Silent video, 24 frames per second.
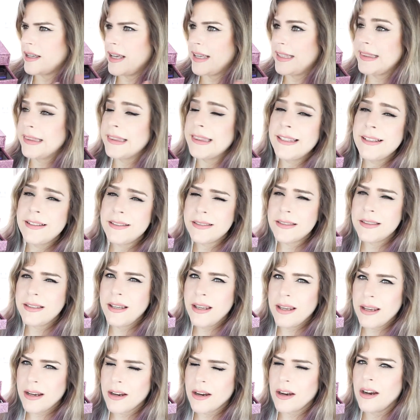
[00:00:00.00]
at least
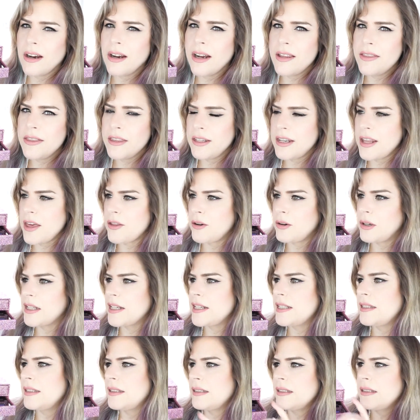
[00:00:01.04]
here in the
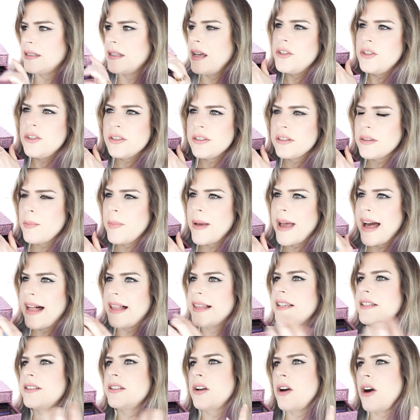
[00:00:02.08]
Netherlands, just the
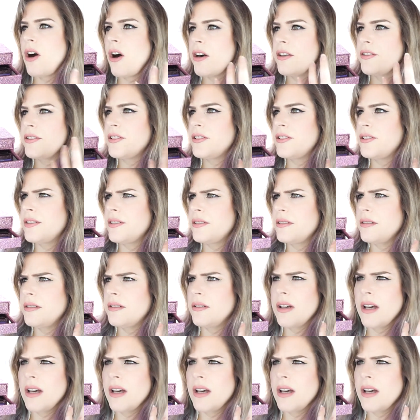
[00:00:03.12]
palette costs,